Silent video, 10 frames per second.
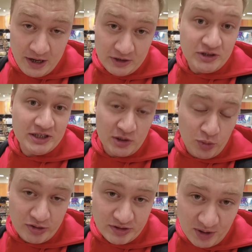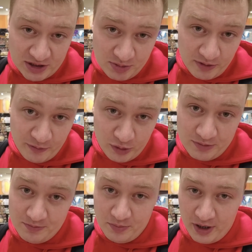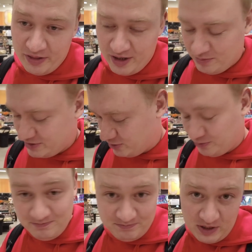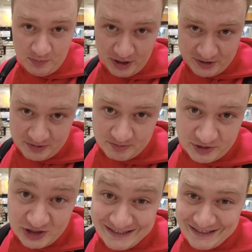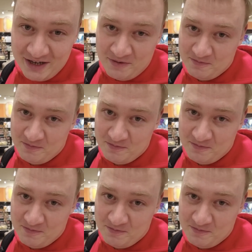she is the one responsible for buying them, so a bit cheating.